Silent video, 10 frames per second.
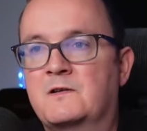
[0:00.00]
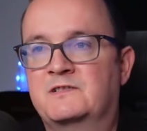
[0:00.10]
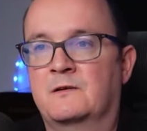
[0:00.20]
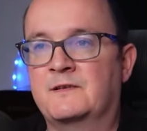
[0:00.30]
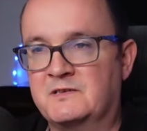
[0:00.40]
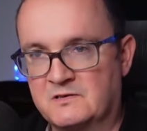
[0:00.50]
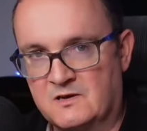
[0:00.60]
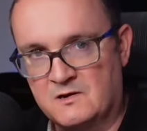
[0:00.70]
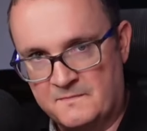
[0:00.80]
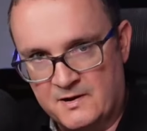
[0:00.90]
So this is
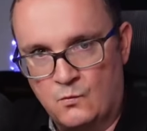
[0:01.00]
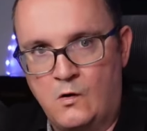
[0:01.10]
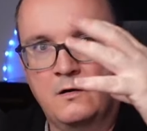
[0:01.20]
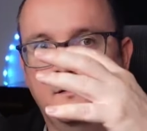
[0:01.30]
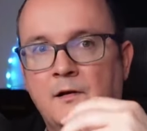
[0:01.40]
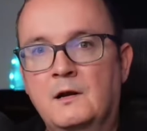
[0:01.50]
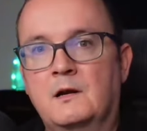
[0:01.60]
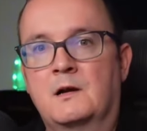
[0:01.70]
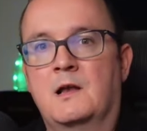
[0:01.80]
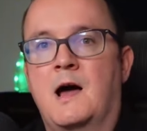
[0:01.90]
going to be the one
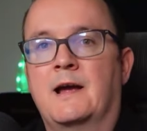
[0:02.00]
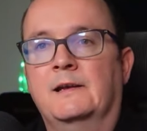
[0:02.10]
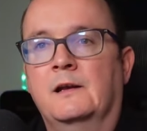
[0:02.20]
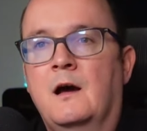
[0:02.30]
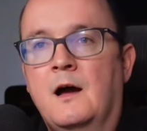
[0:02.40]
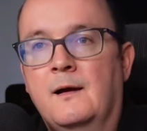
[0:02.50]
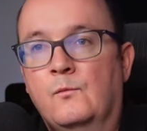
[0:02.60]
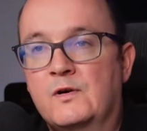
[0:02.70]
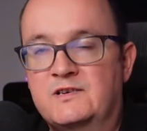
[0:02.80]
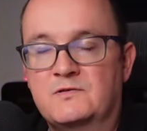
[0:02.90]
client um,
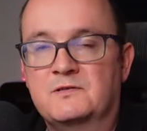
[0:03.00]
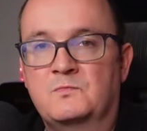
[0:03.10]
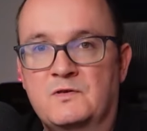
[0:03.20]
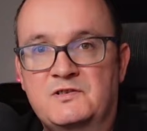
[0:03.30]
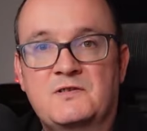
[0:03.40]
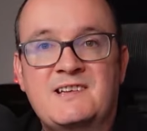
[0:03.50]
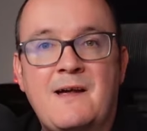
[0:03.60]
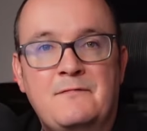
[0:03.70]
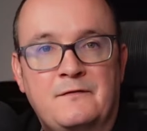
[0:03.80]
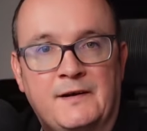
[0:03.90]
which does which does
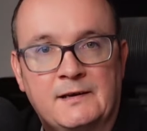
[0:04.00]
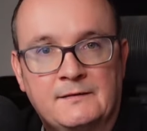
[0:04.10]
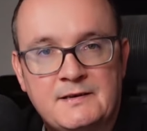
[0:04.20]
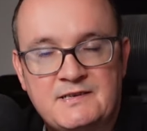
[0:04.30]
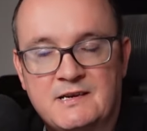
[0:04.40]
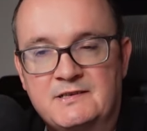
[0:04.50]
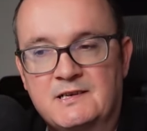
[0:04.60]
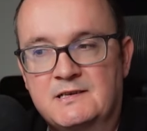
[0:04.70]
everything essentially.